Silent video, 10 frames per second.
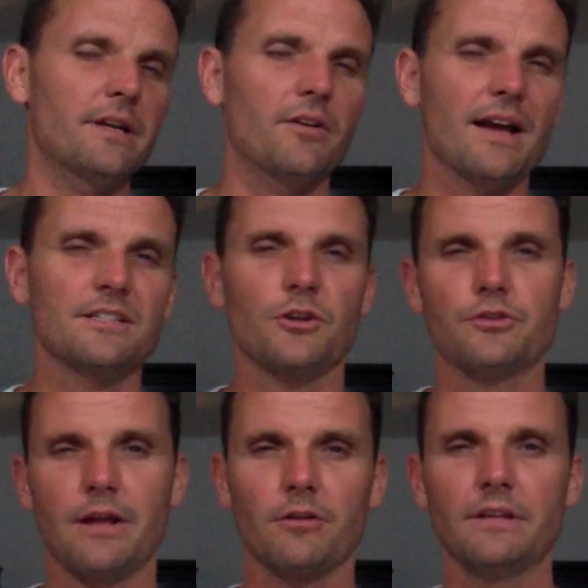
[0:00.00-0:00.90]
redirects are
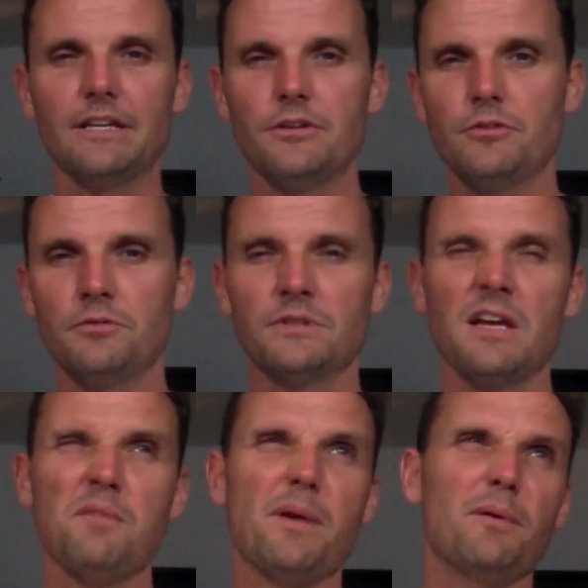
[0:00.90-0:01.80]
generally
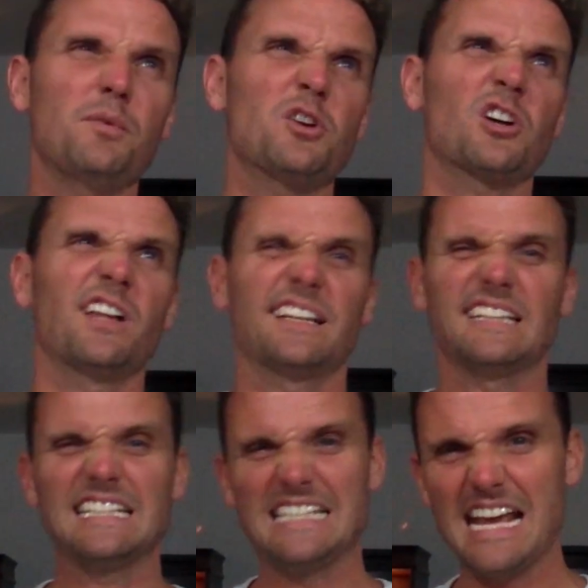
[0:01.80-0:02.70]
used maybe when you're
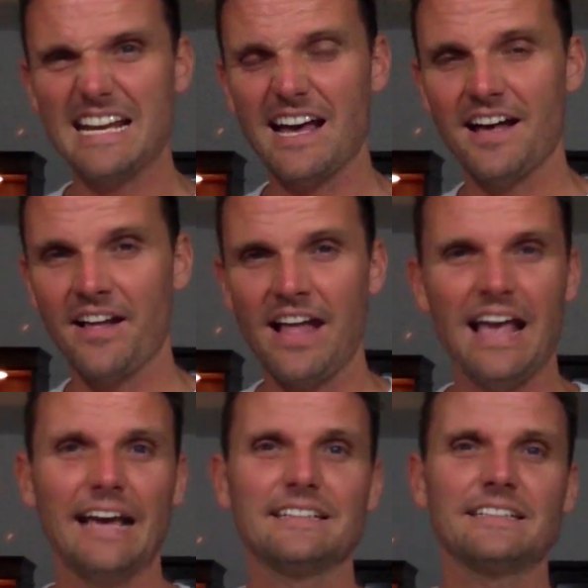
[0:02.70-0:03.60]
collecting data.
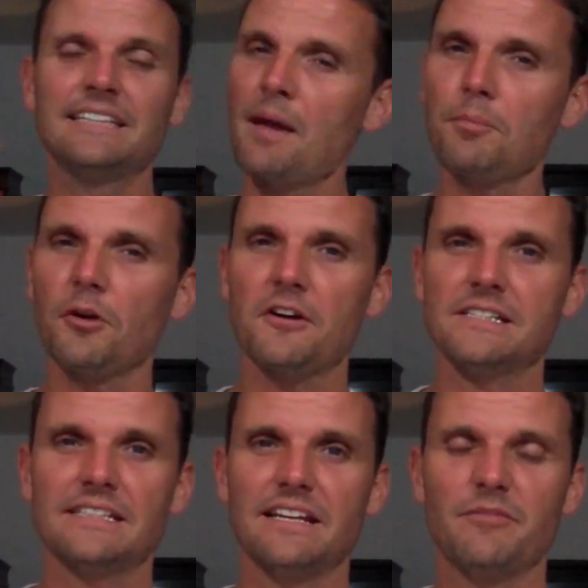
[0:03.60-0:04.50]
It's a
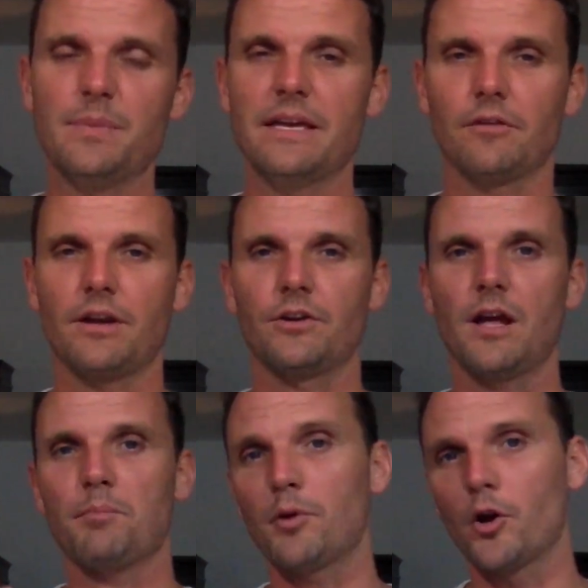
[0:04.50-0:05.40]
temporary state of being, right? You're
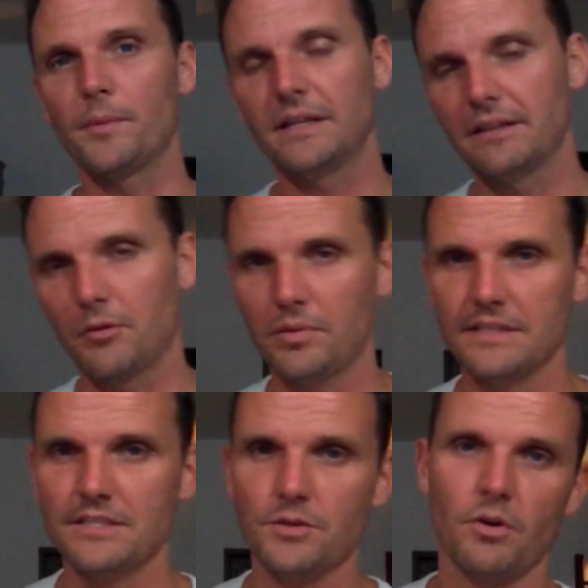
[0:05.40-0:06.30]
not permanently
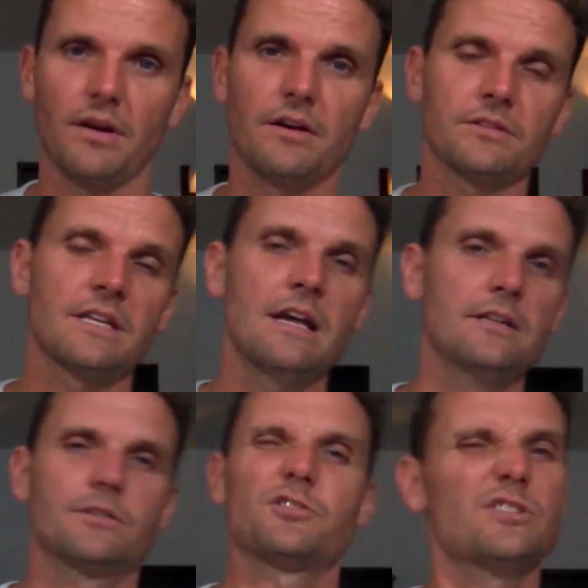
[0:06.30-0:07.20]
replacing URLs,
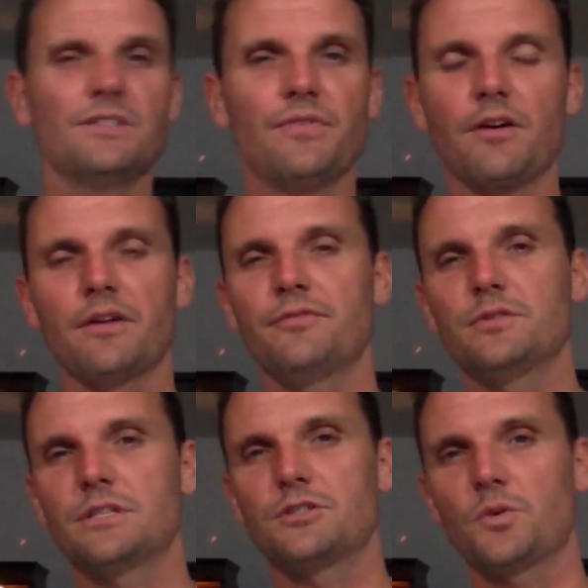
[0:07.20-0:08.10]
so there's just very
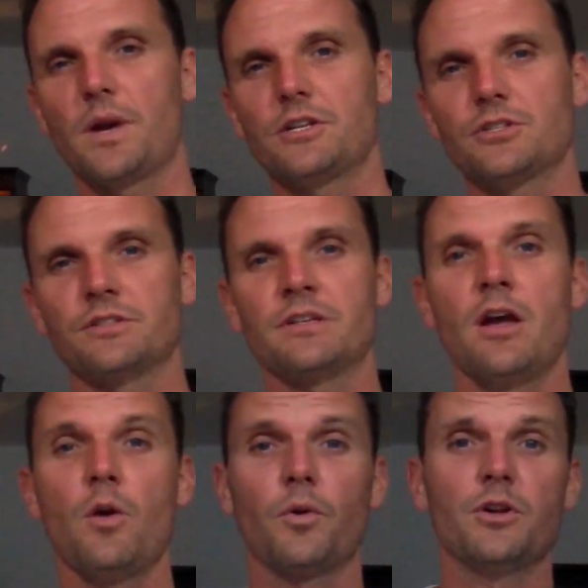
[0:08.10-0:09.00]
few situations
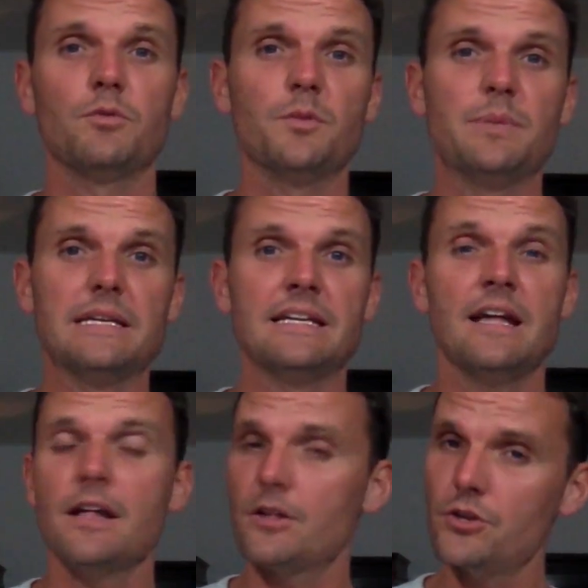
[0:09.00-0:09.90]
where you would be
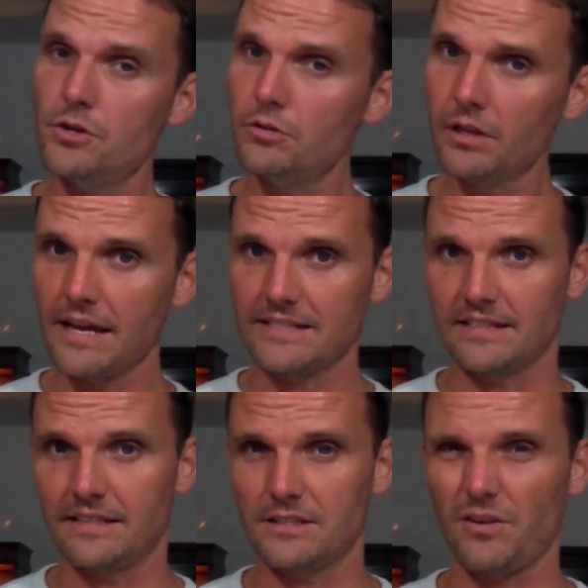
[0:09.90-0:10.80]

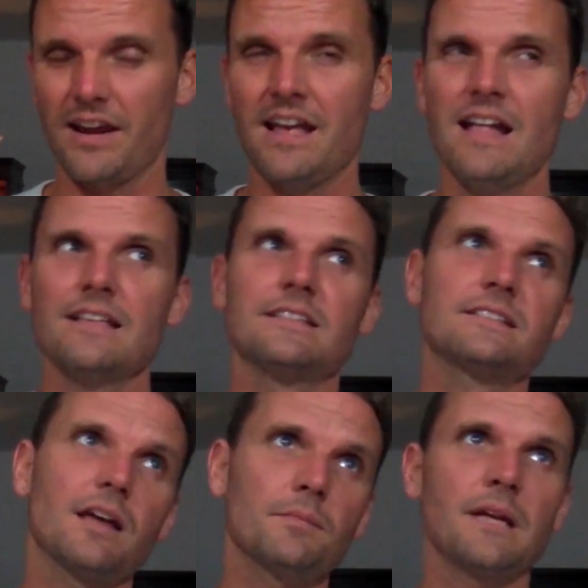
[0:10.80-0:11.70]
utilizing this, right?
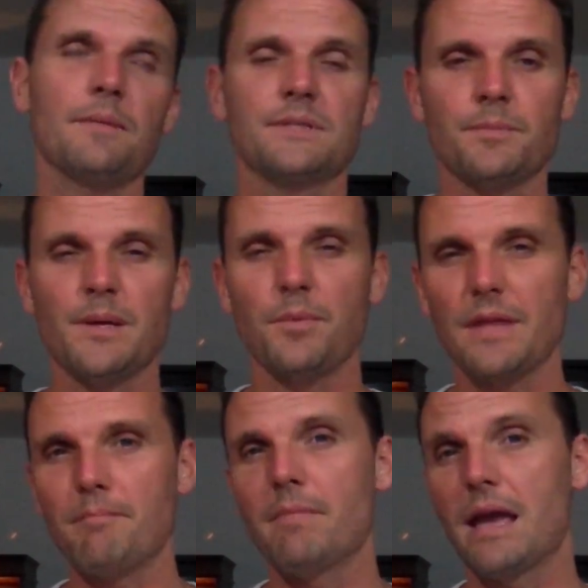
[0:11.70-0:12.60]
Sometimes some people
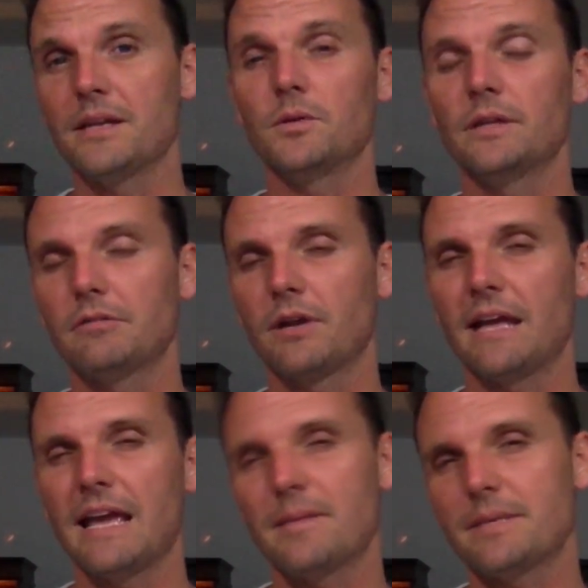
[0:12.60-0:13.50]
that manually
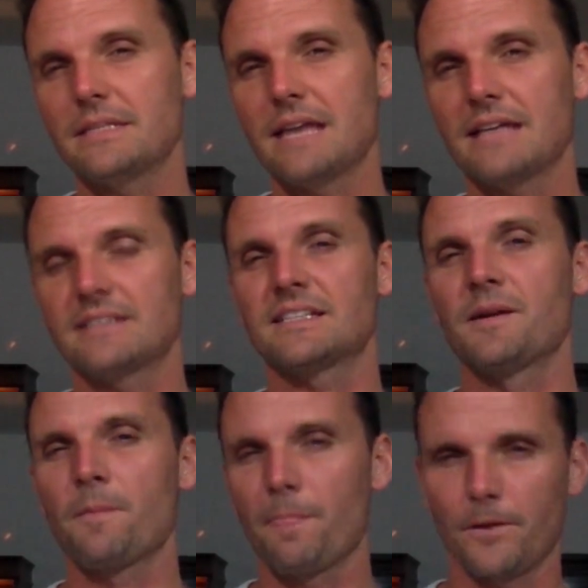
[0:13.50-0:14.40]
run A/B tests
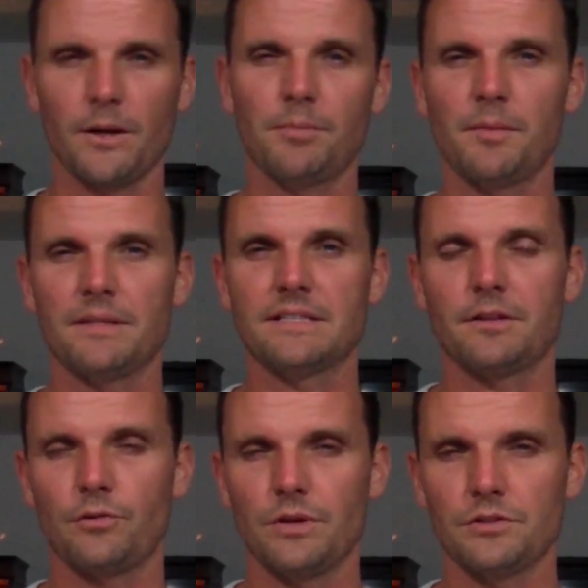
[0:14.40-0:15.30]
are
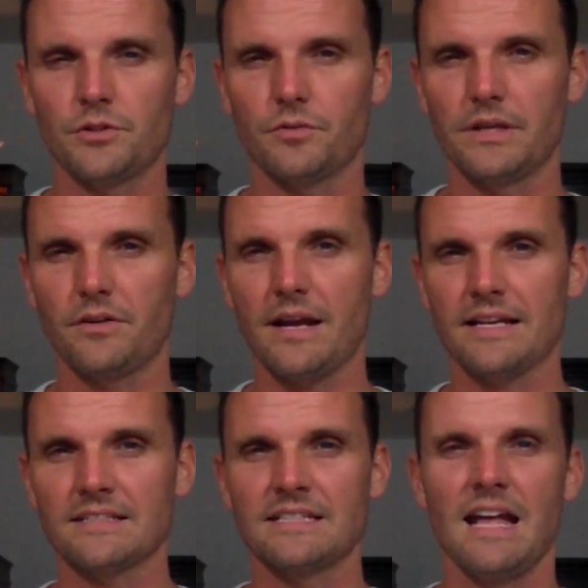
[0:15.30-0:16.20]
implementing 302
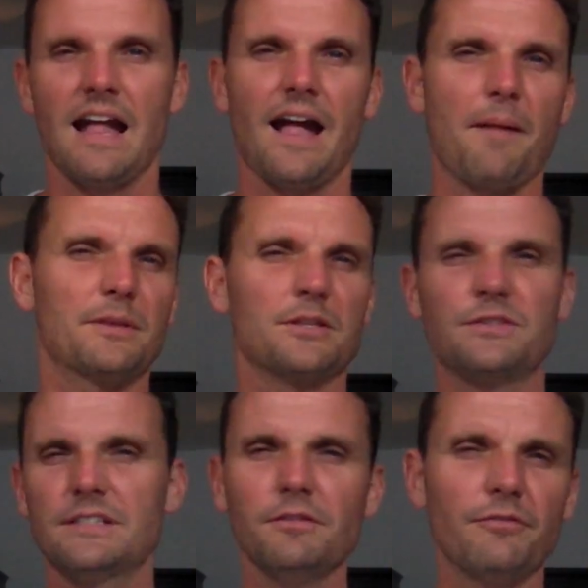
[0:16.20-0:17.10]
redirects, but
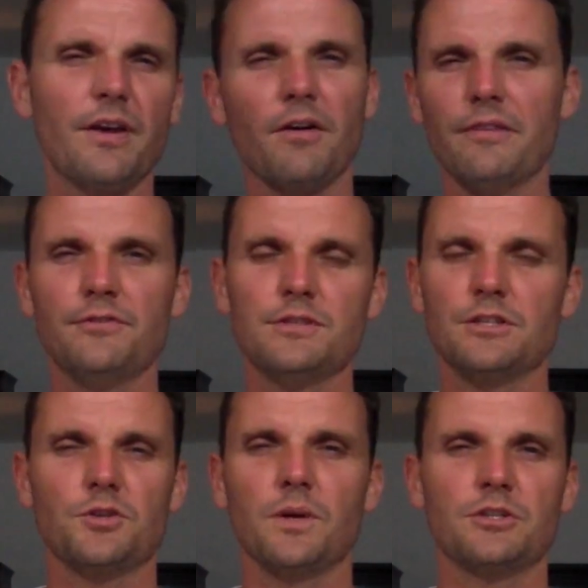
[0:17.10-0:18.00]
there's still very few
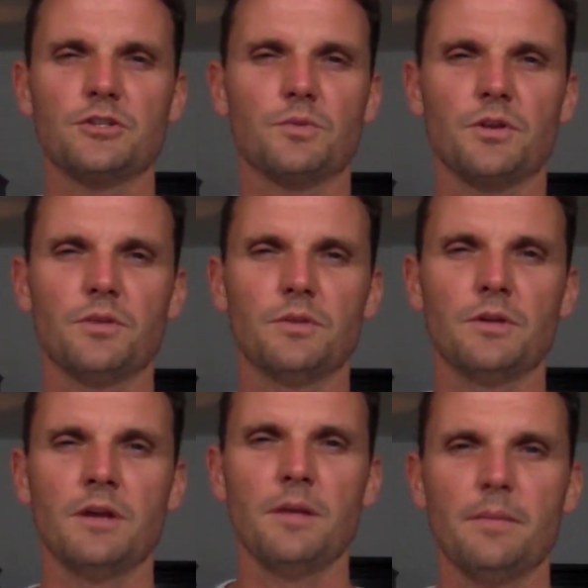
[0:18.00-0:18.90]
situations where you
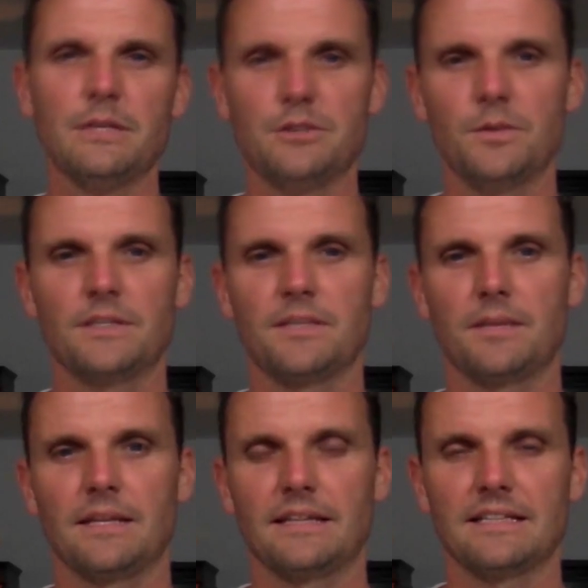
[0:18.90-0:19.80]
would be doing
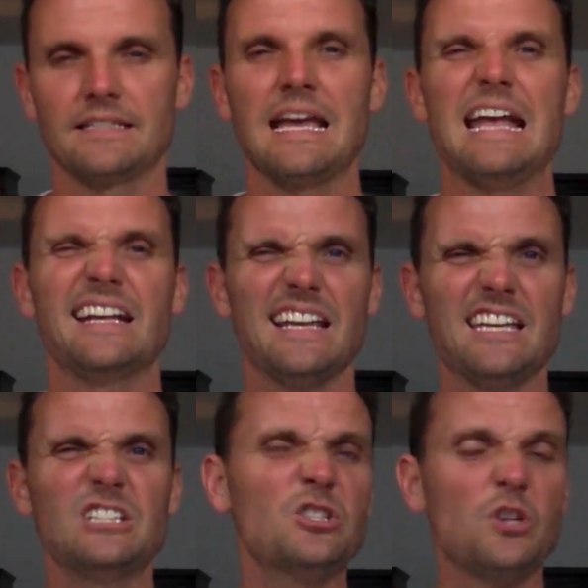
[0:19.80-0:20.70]
something like this.
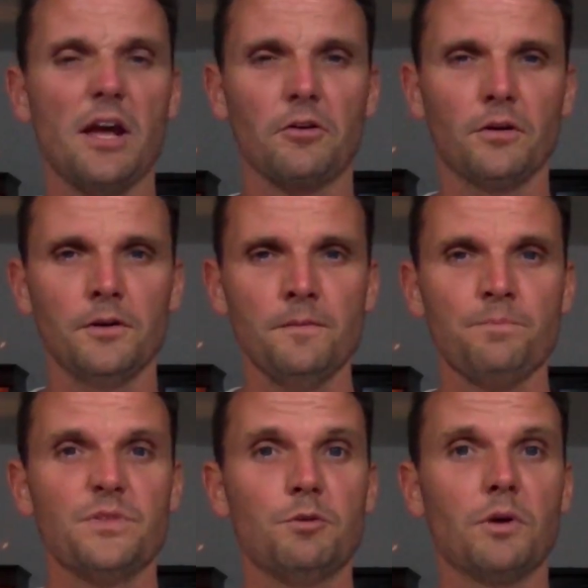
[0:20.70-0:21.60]
In general,
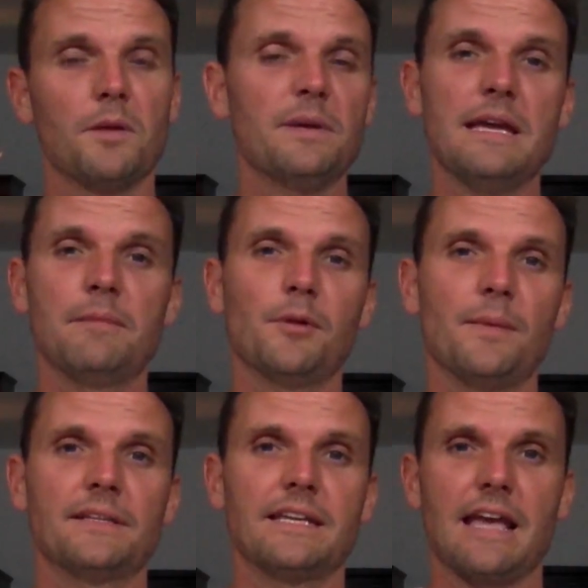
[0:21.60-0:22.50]
you want to be
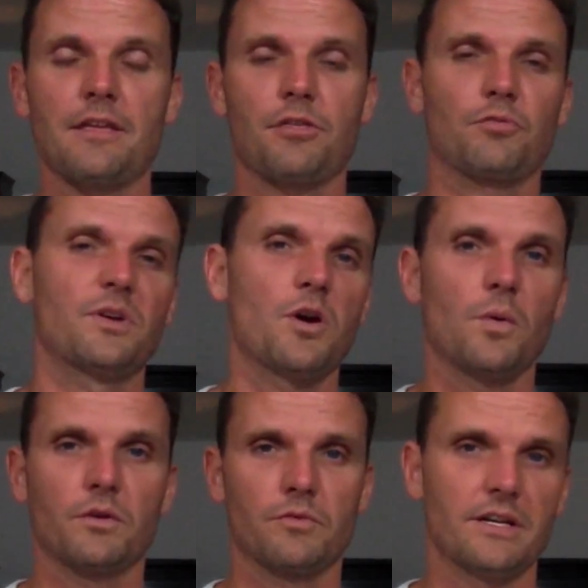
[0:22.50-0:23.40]
implementing a
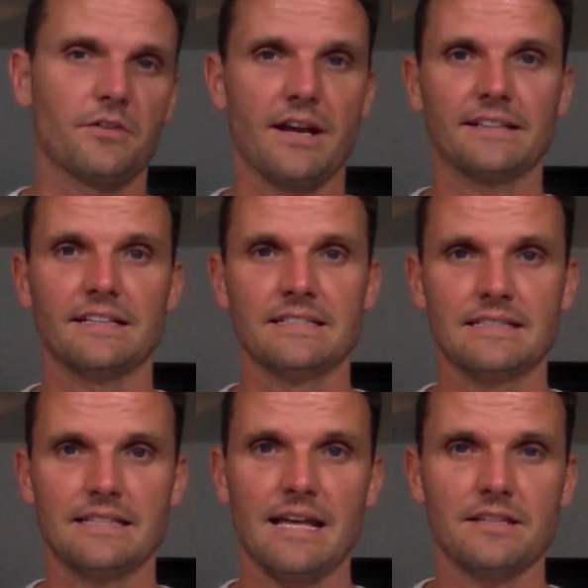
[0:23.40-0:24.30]
301 redirect
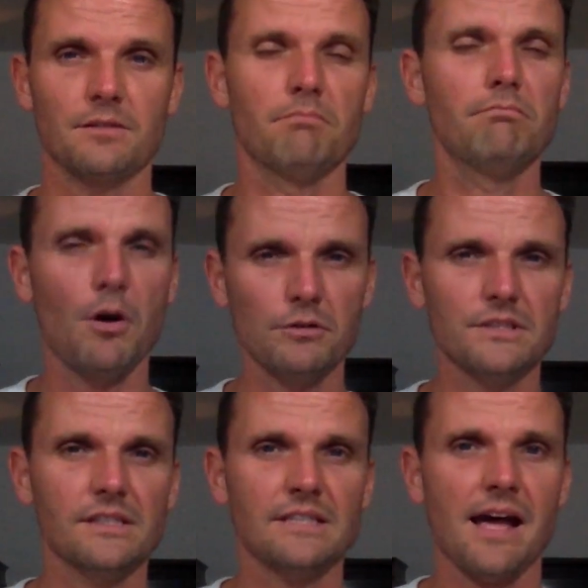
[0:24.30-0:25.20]
instead. So
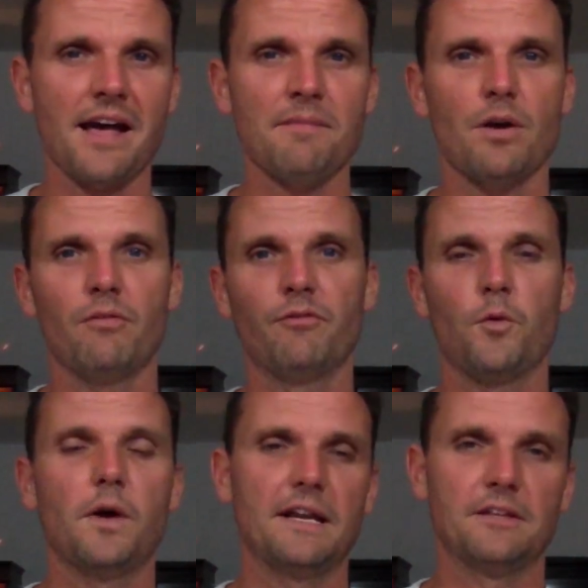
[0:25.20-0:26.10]
most of the time,
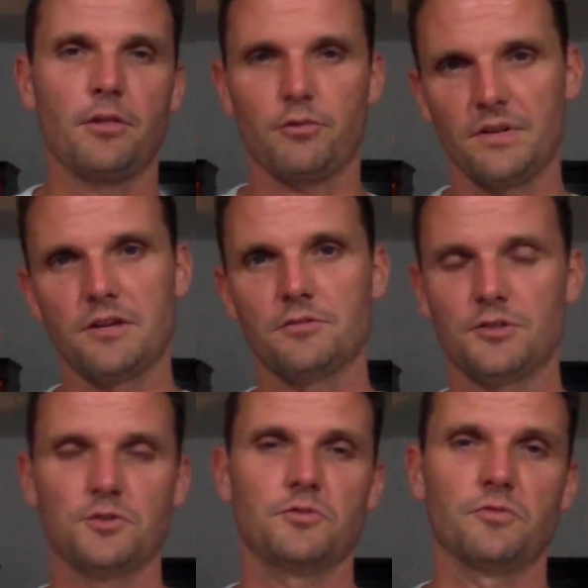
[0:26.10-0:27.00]
avoid the
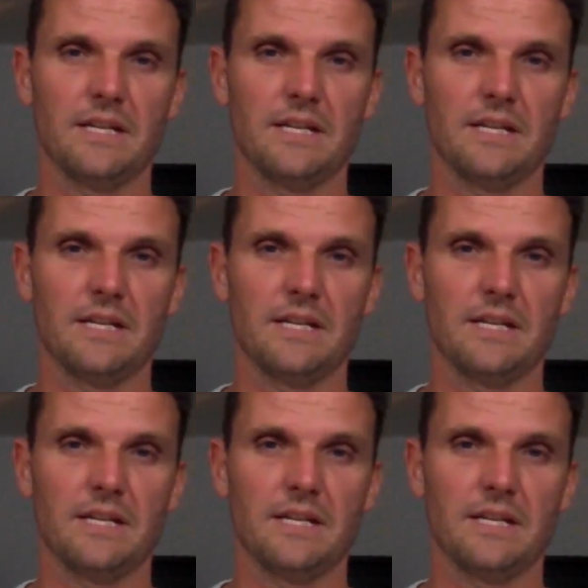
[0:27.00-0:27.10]
302